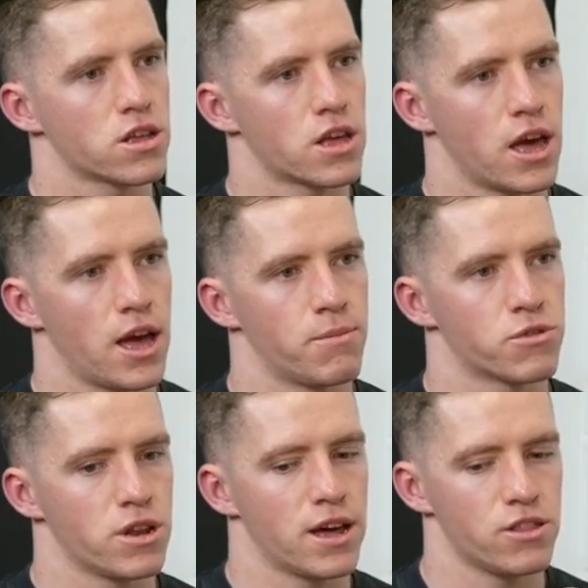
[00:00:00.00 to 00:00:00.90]
Yeah. Um,
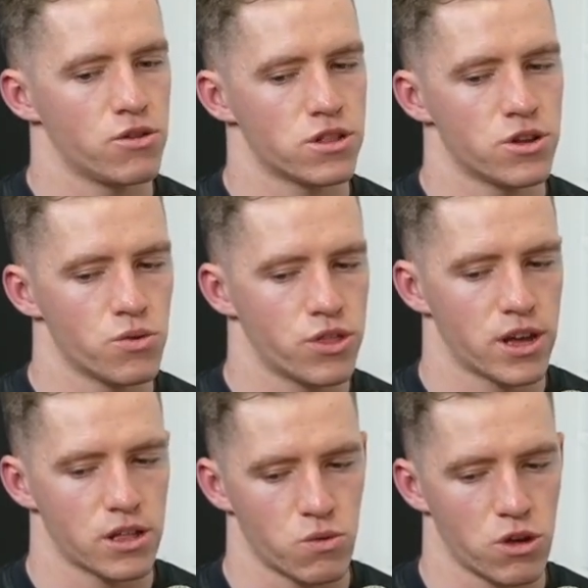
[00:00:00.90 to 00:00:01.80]
so like those little
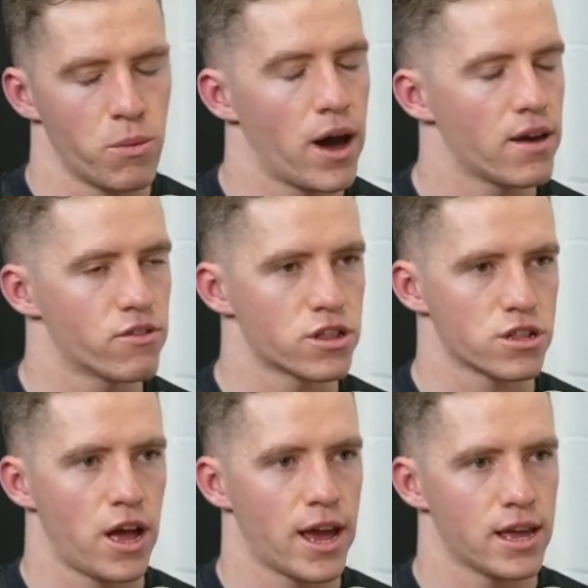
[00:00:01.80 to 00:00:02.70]
things where you might have a
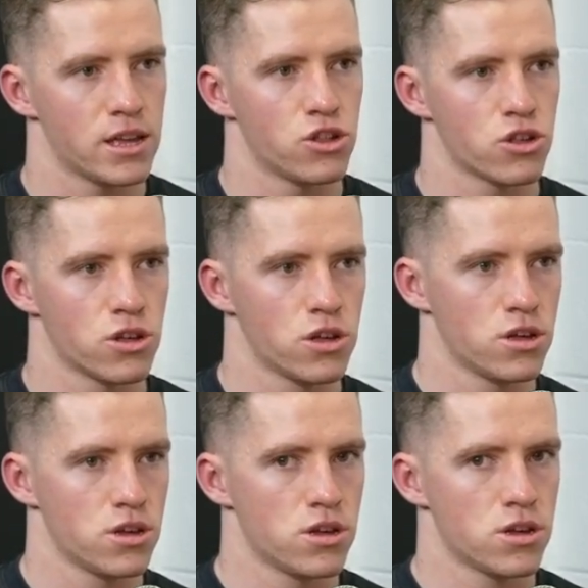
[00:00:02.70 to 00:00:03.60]
slight edge
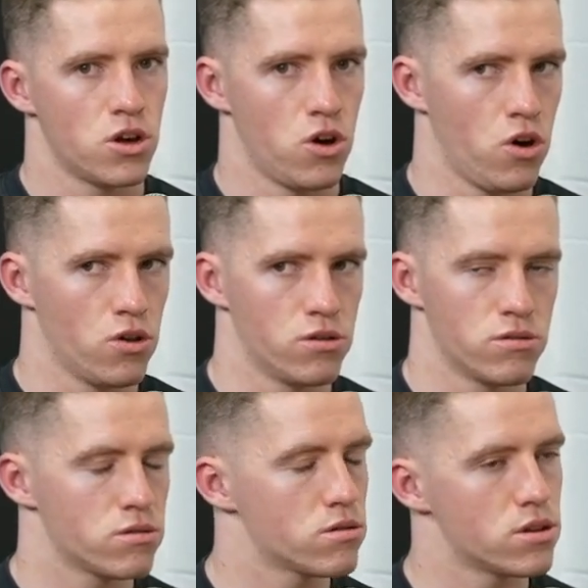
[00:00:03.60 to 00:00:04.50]
on
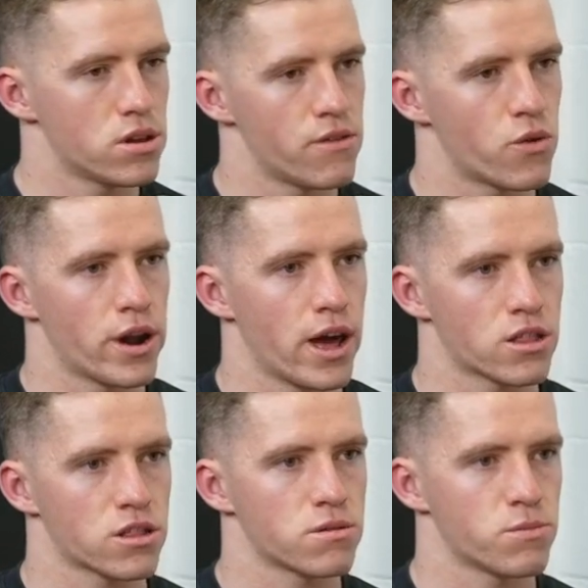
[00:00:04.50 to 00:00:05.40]
everyone
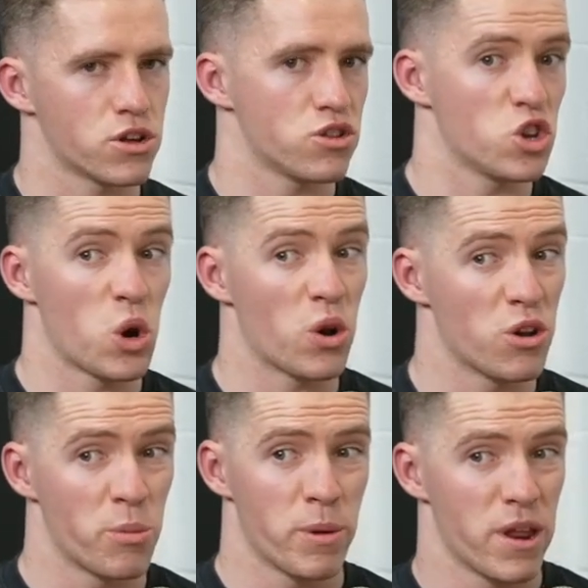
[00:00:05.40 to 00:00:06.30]
else because you know it a
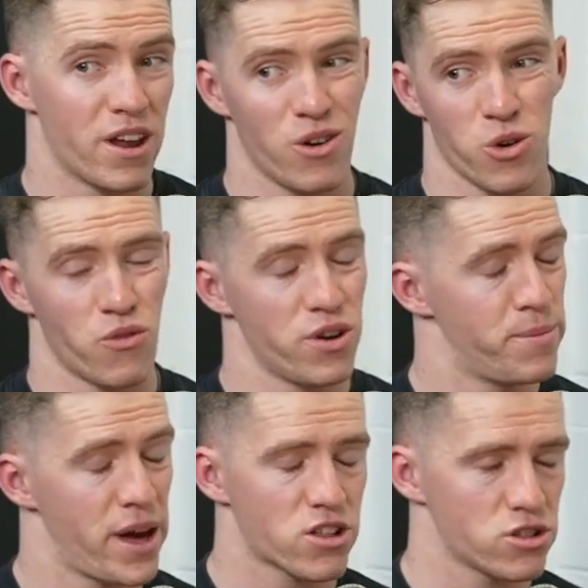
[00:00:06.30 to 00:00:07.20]
little bit better or you're really
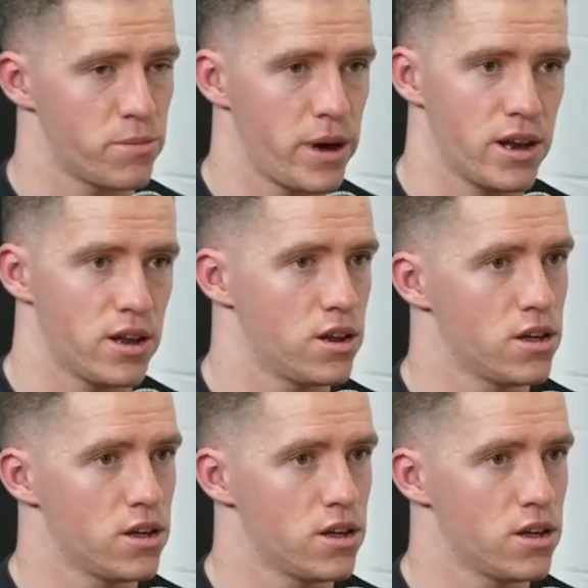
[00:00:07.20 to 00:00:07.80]
passionate about it.